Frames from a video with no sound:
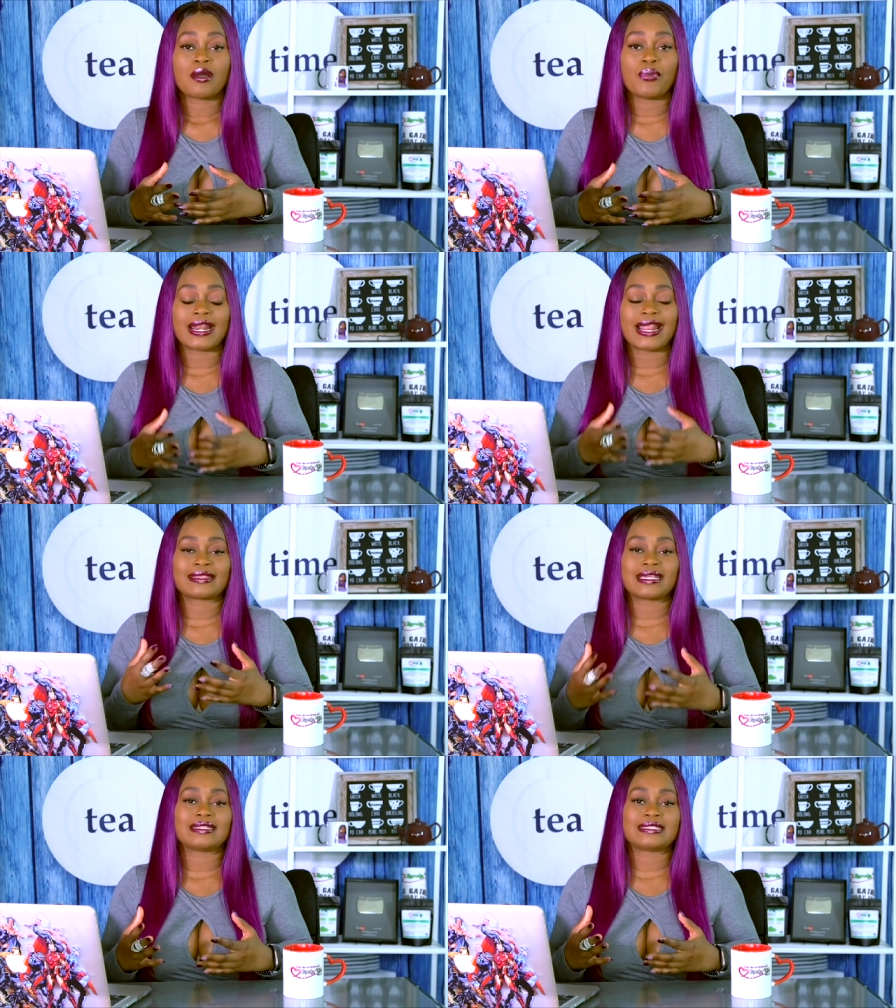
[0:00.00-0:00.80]
but at
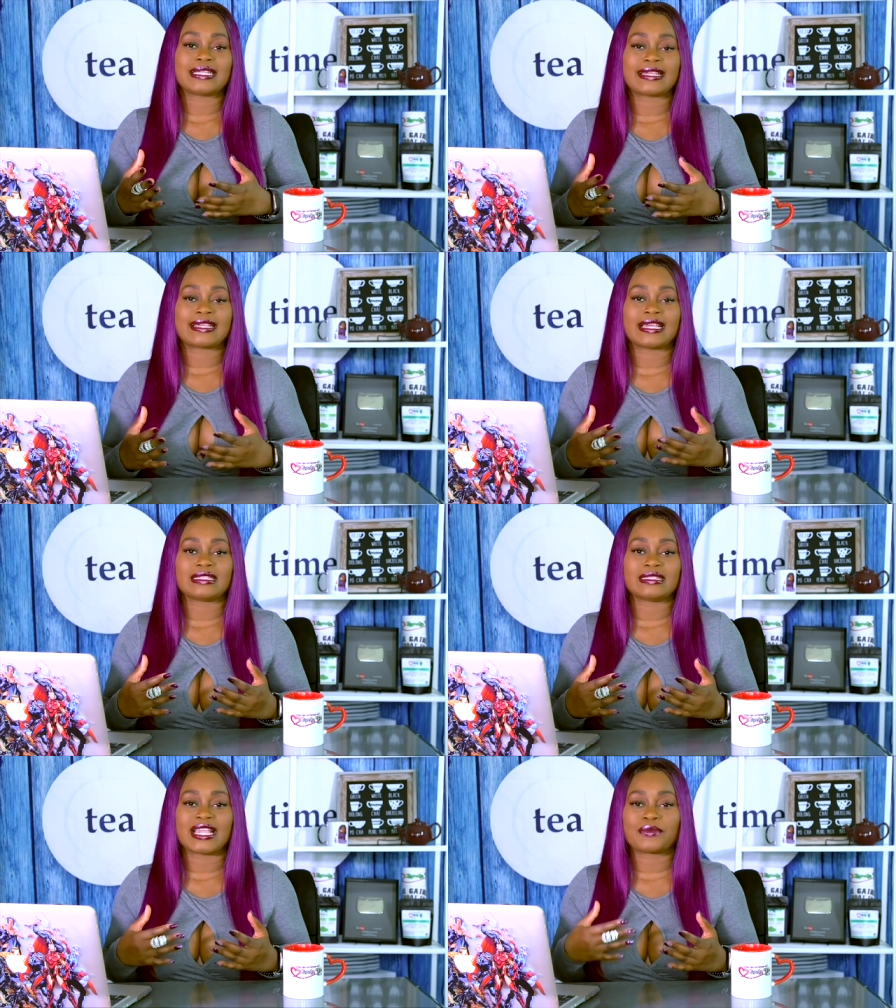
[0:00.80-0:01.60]
the end of the day,
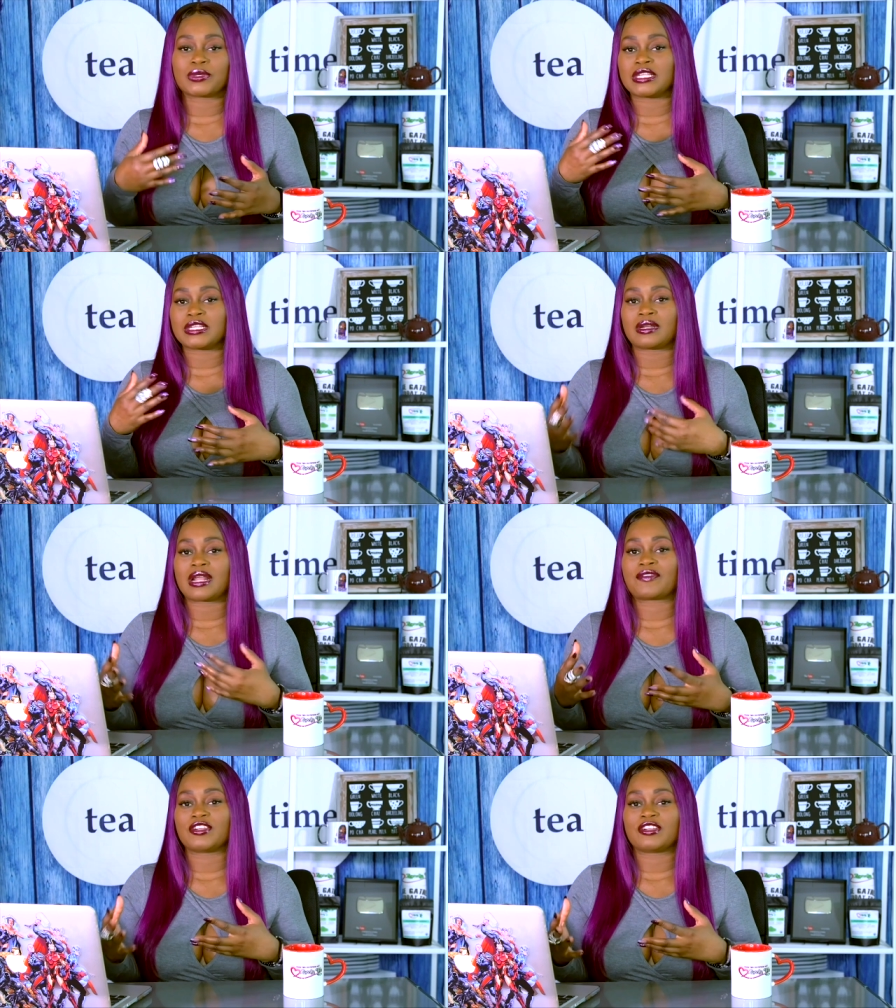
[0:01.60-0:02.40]
can they really cut
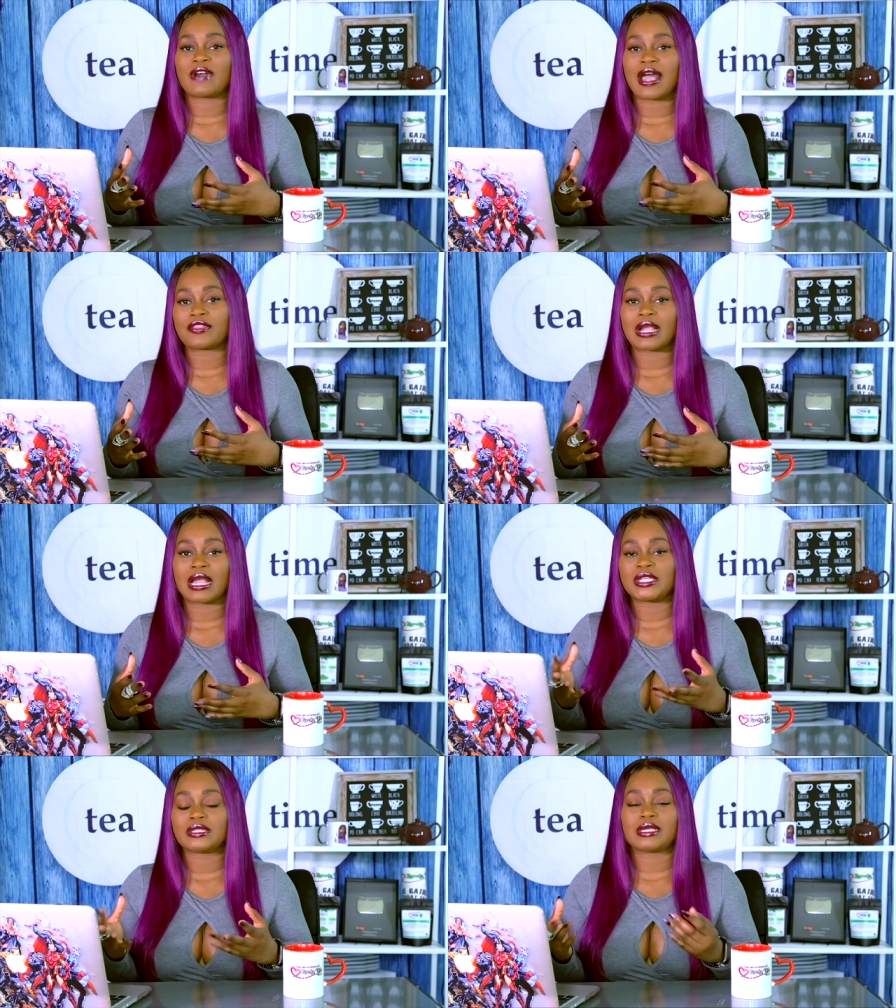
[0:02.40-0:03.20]
off their father? I
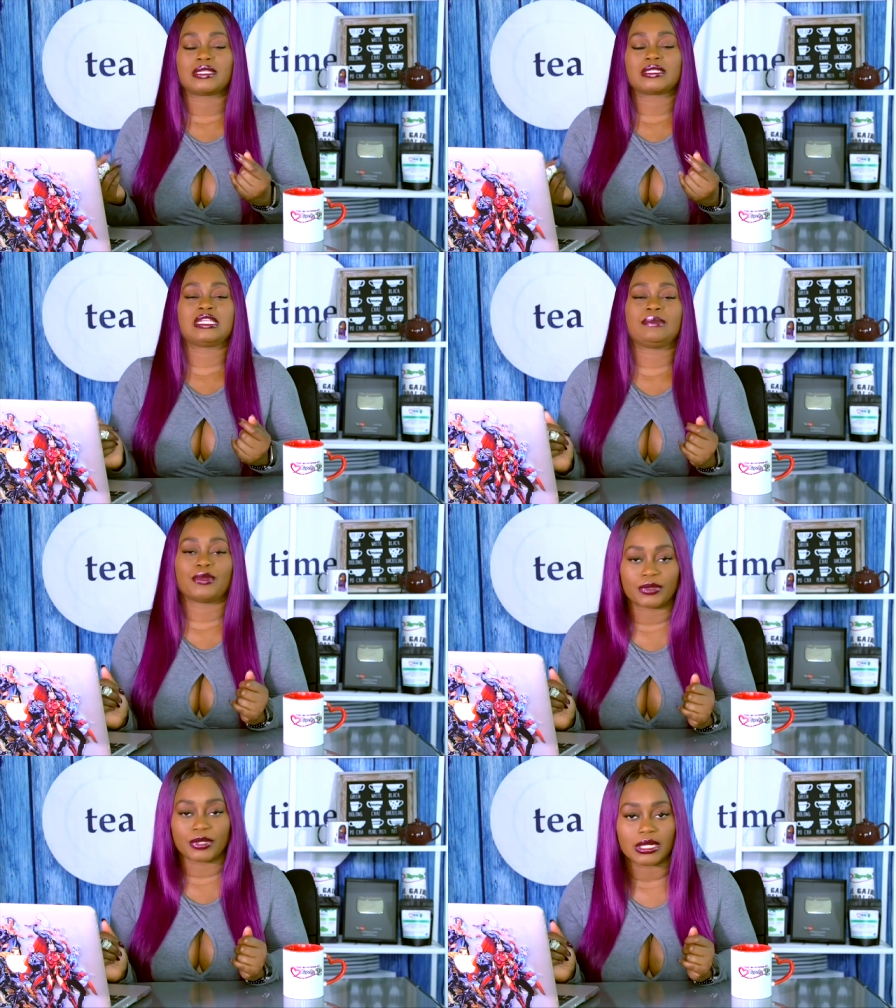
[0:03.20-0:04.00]
mean, like let's keep
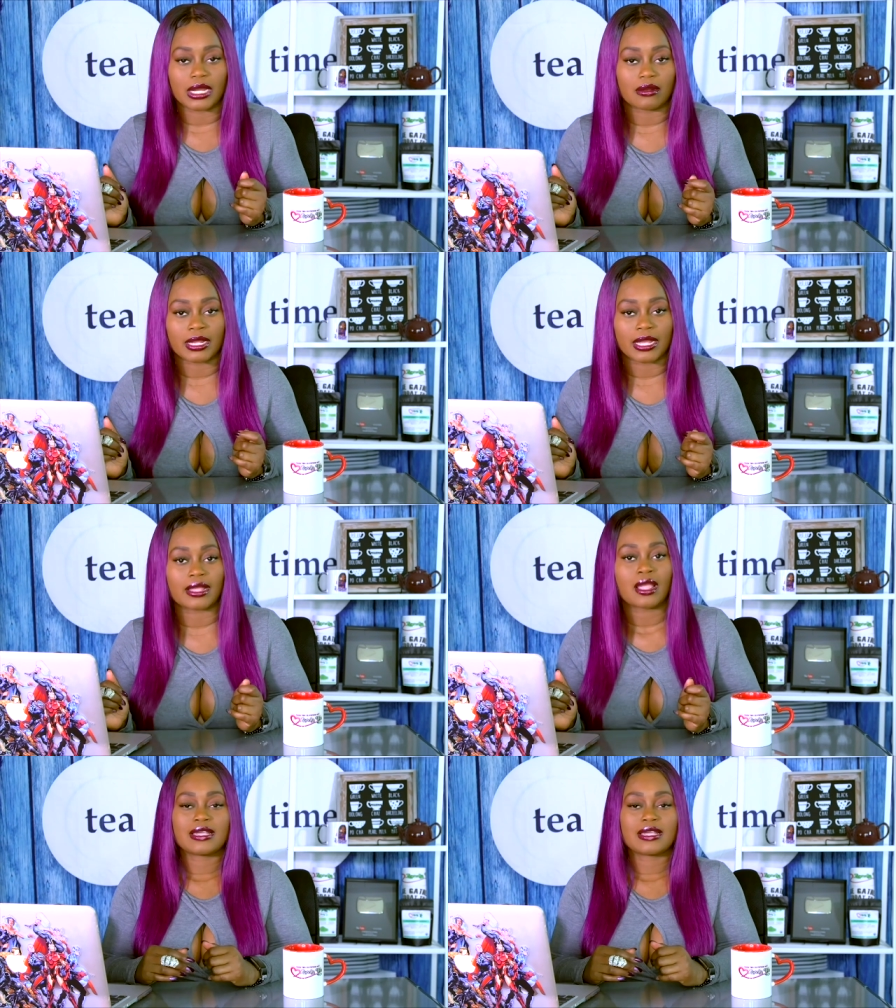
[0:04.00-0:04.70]
it real now, okay?